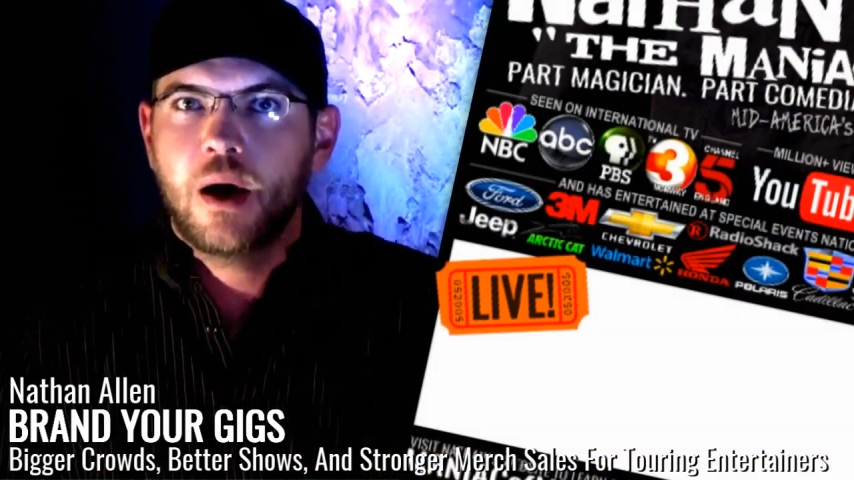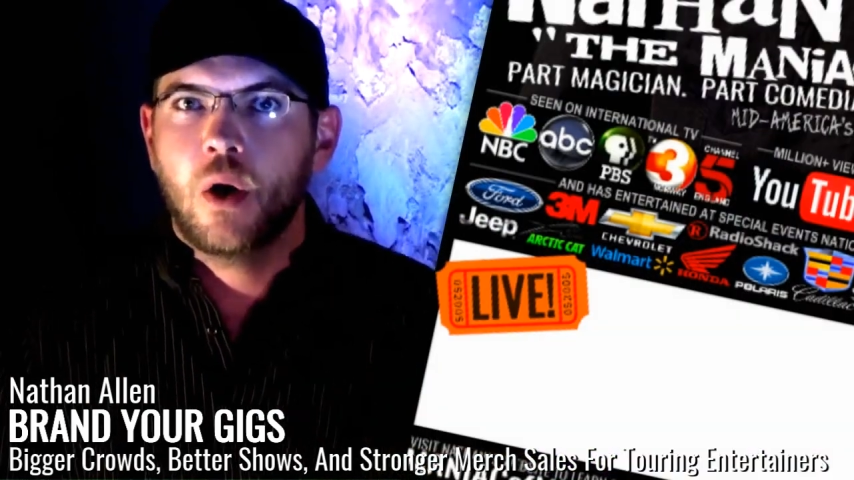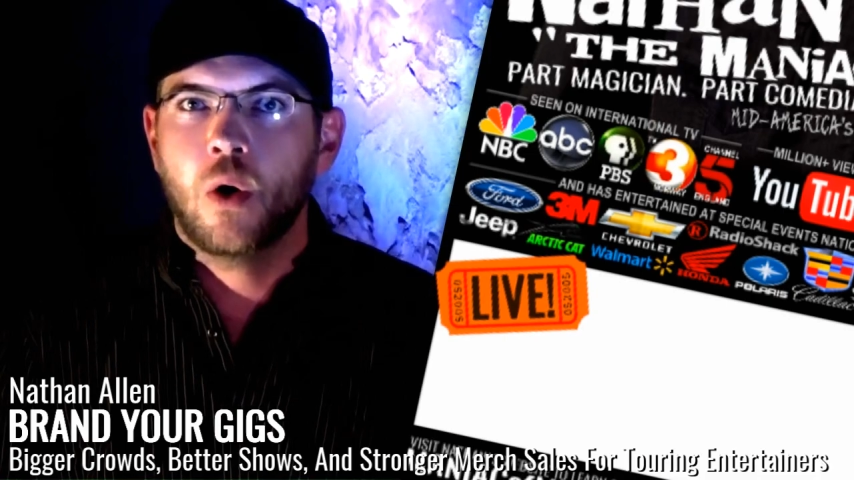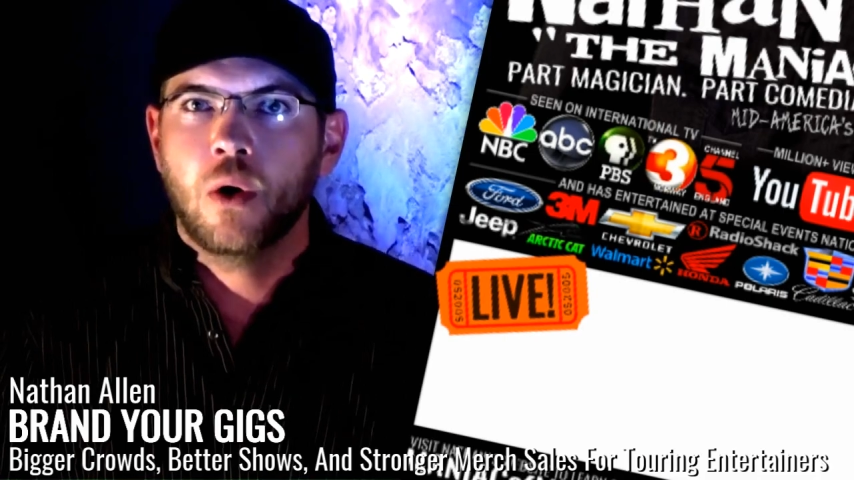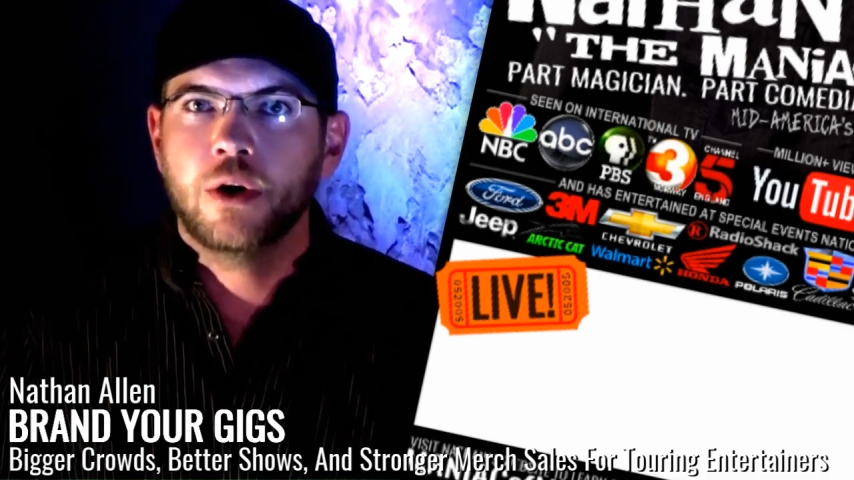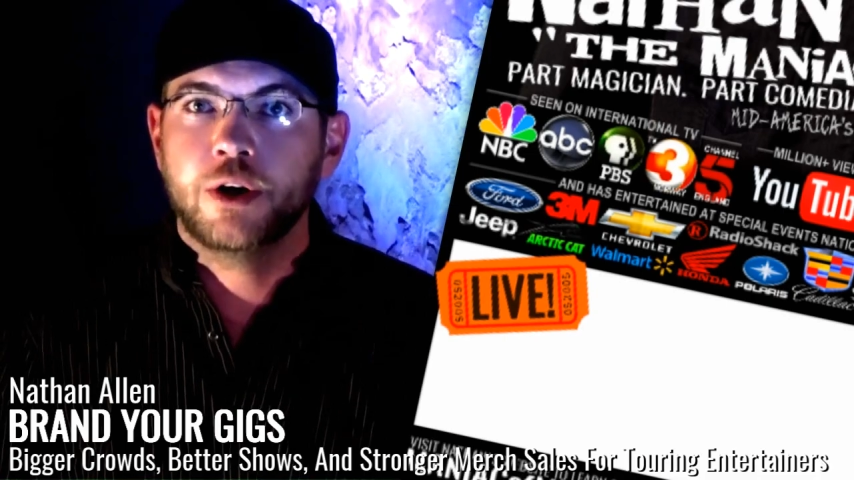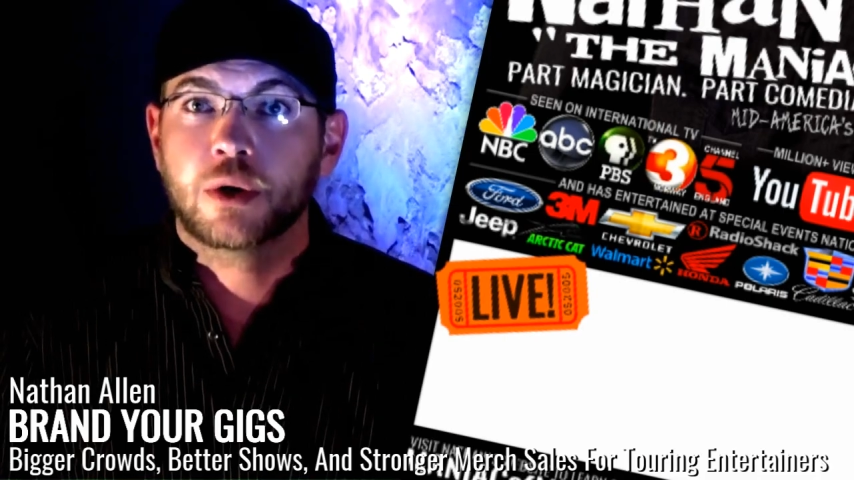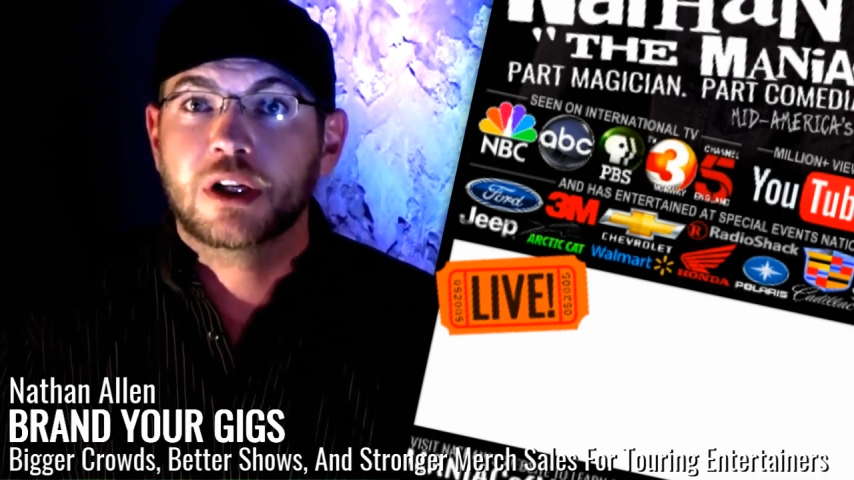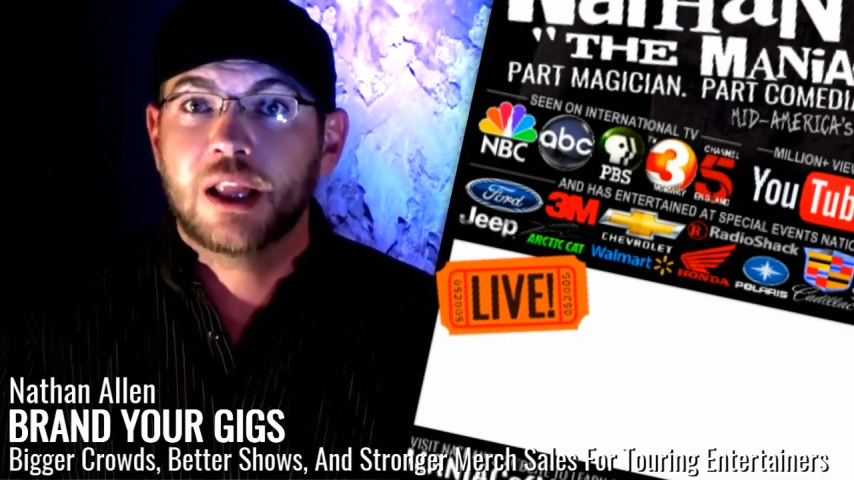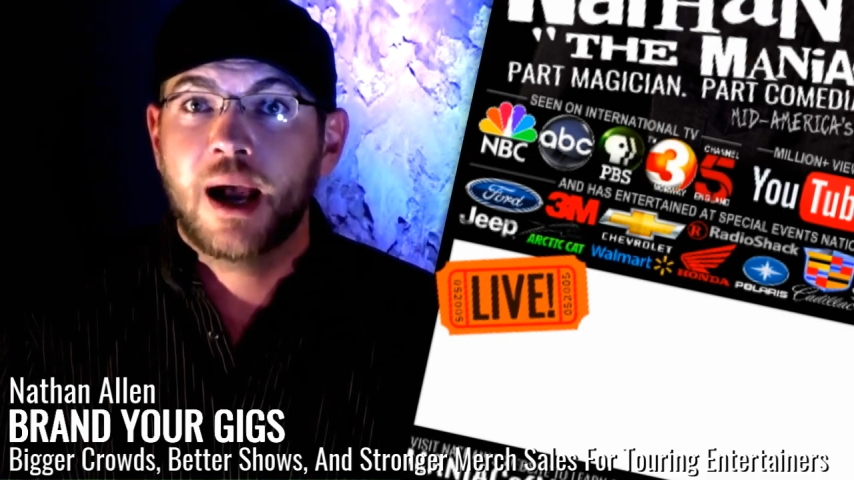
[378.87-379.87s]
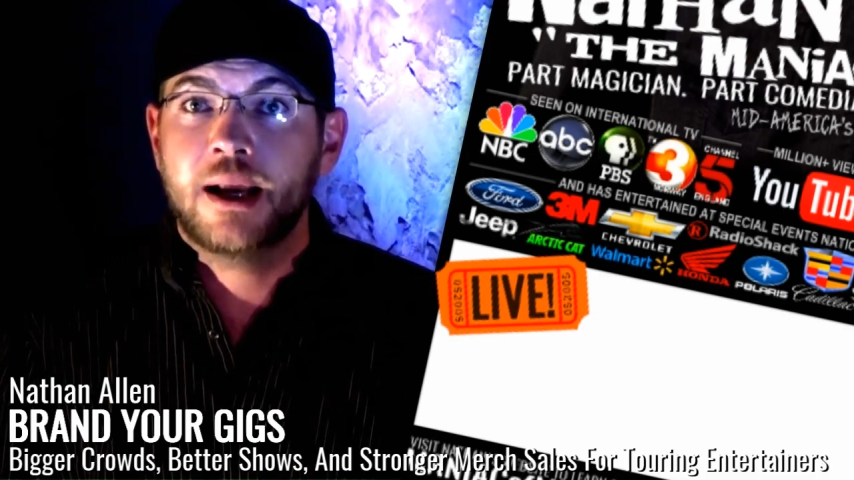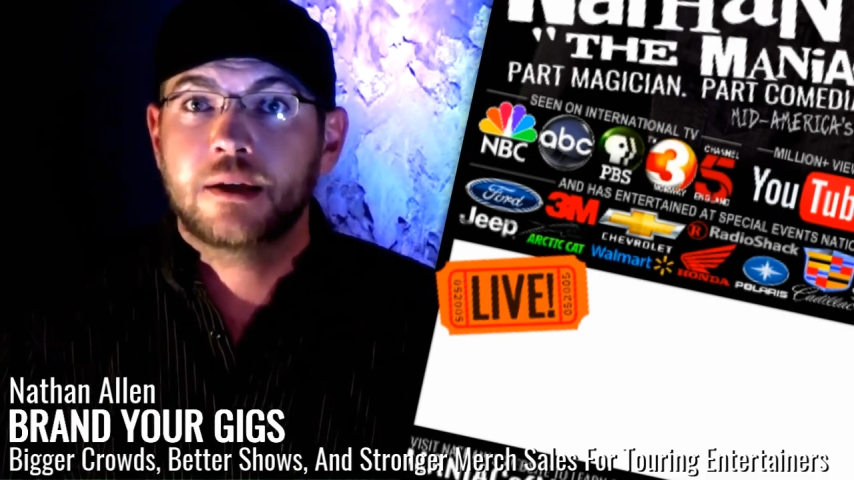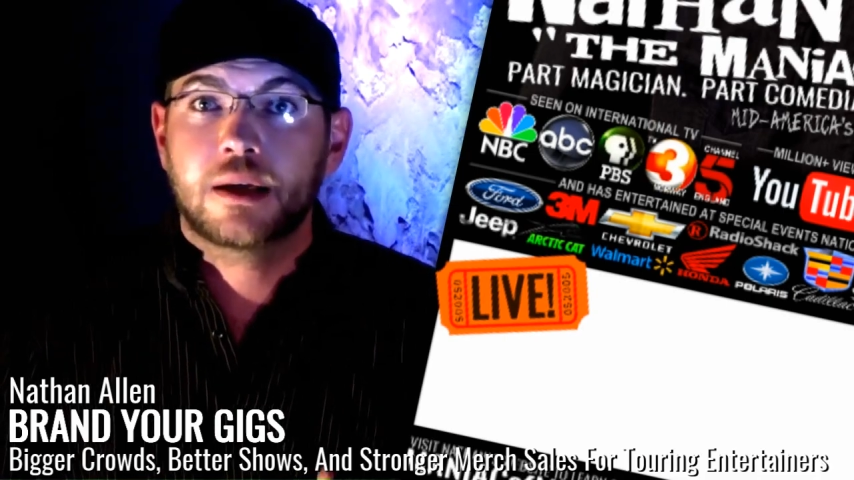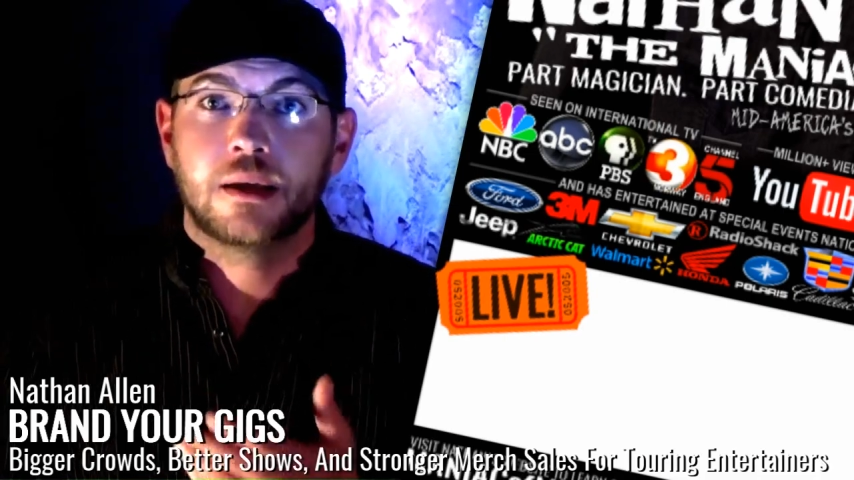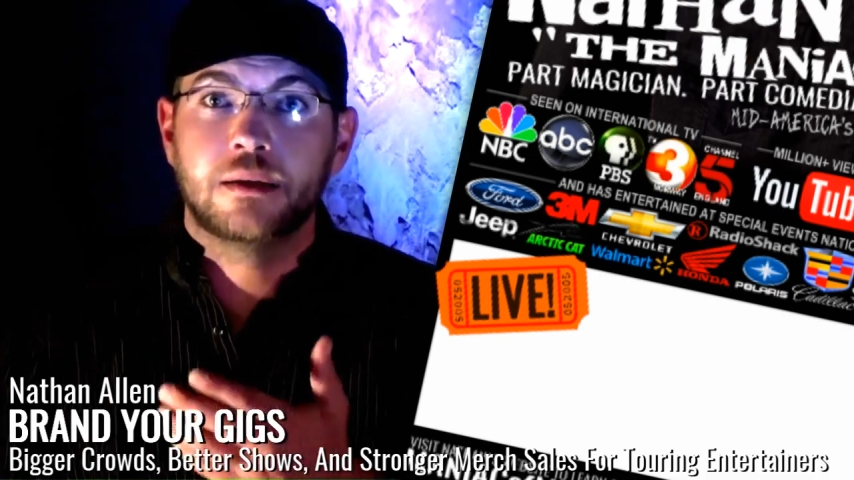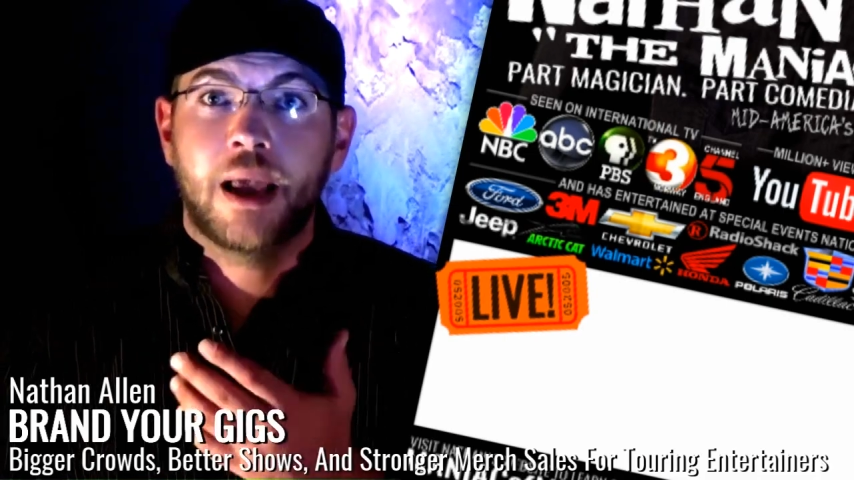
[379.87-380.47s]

or your client can